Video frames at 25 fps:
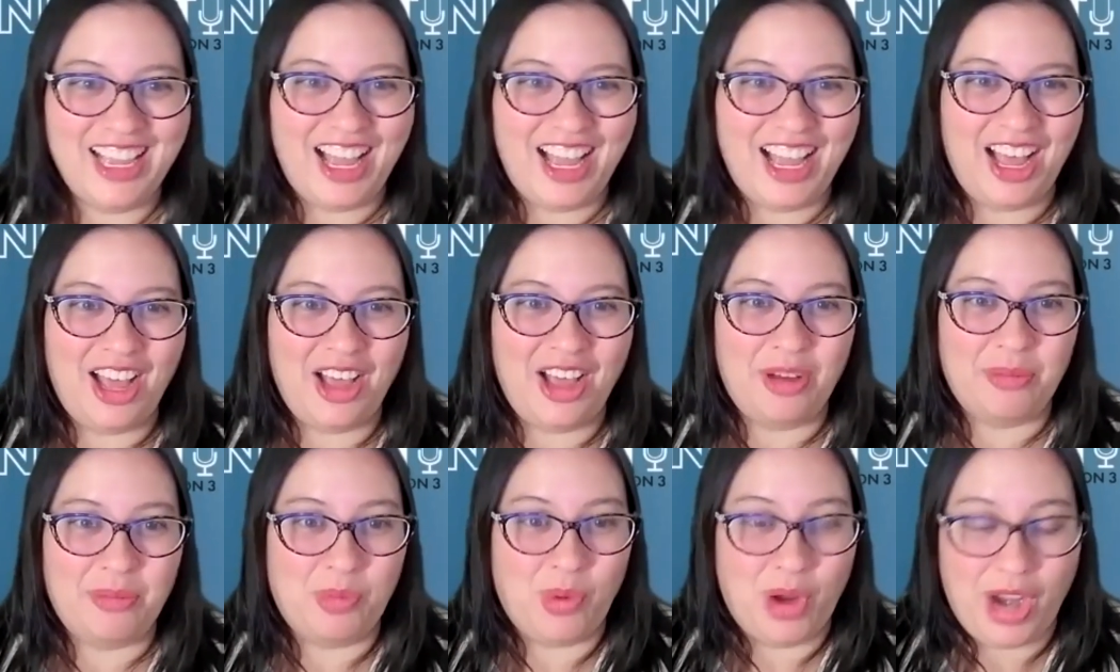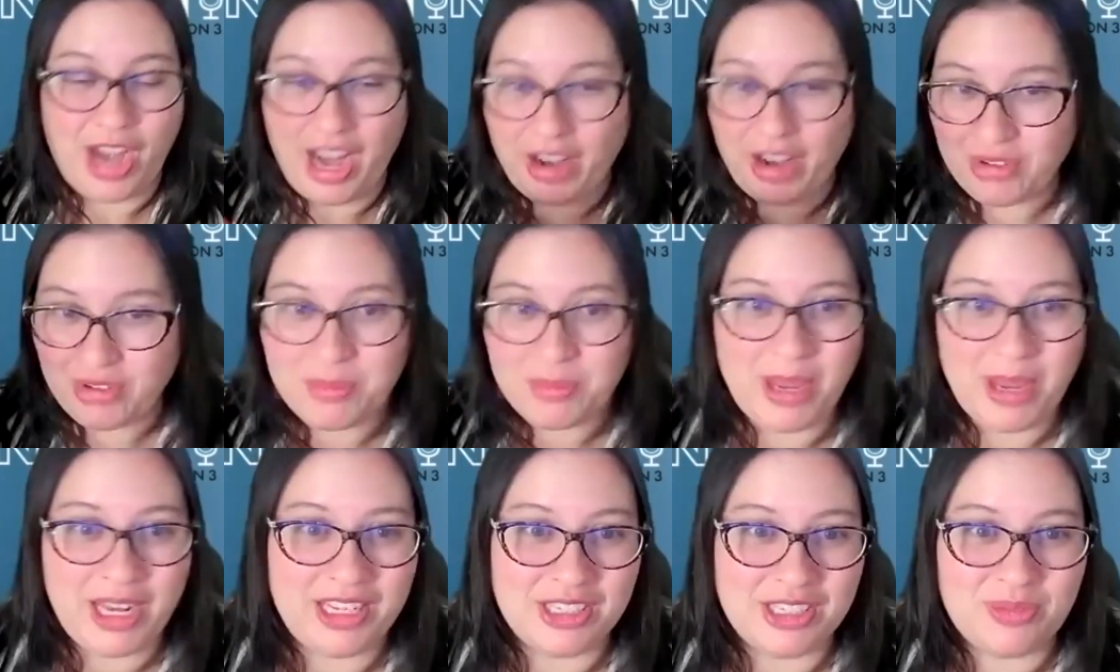um, where
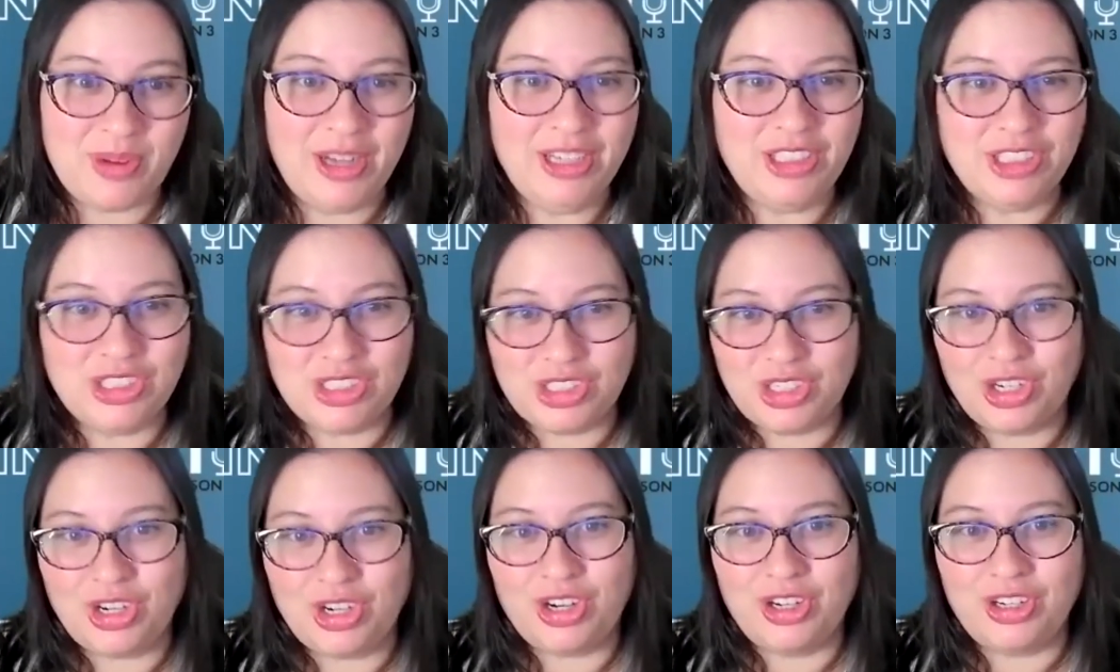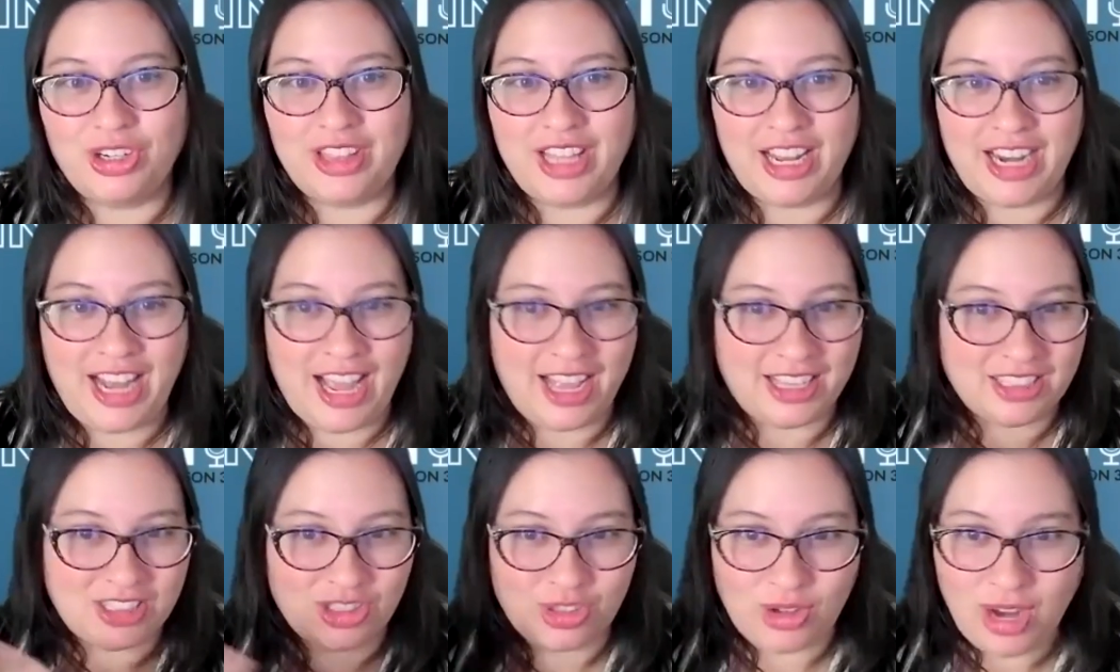everybody's registered that
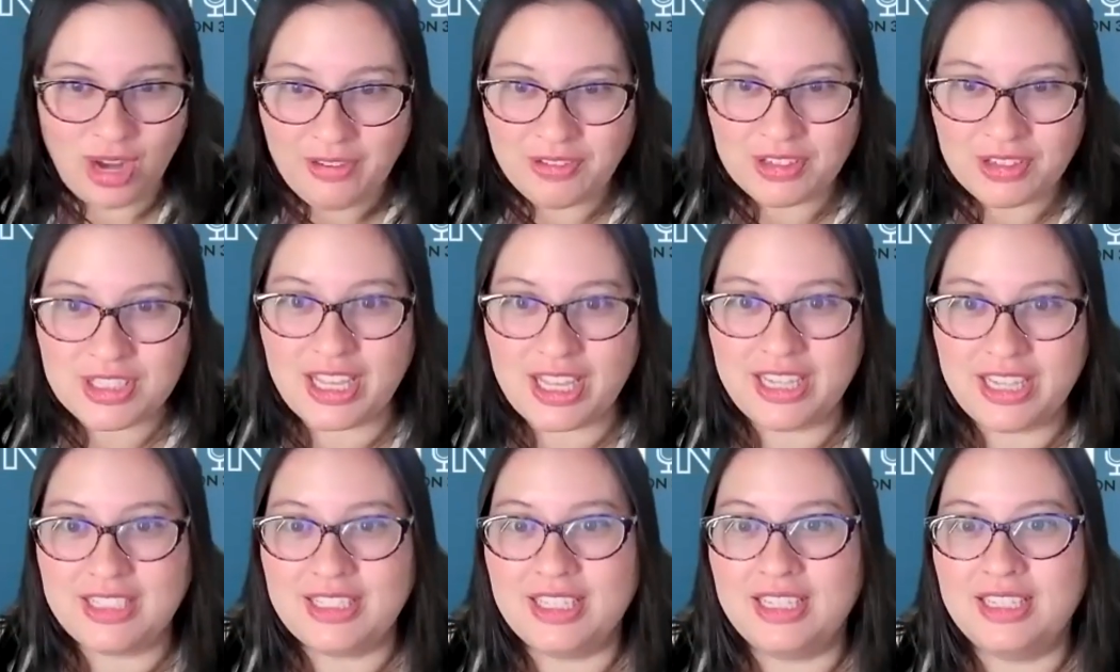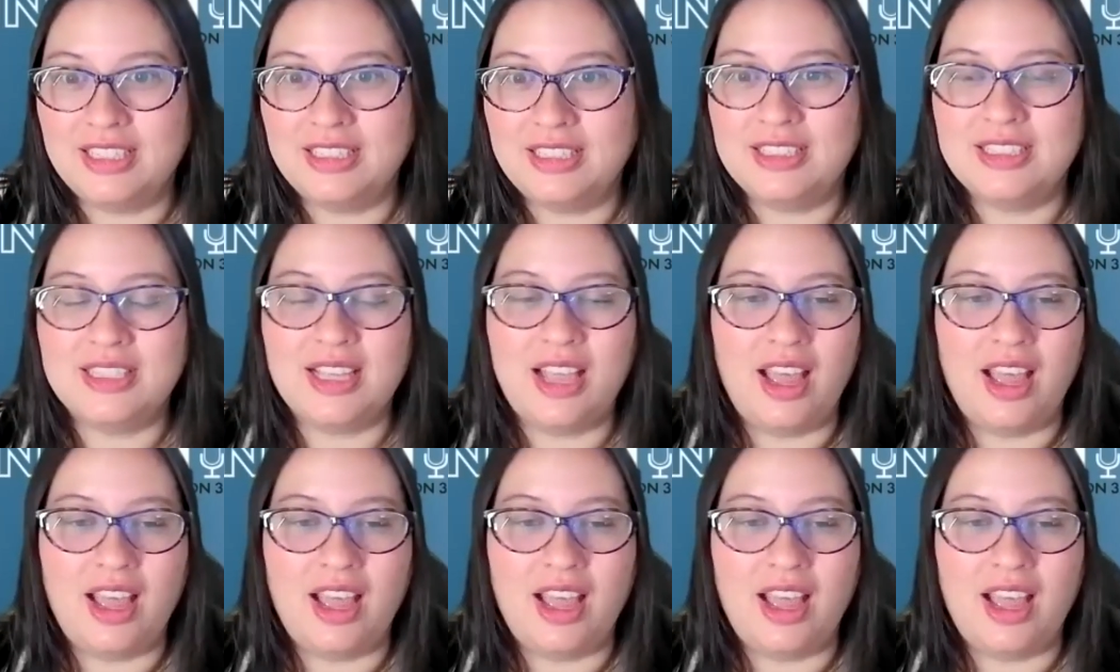has a driver's license,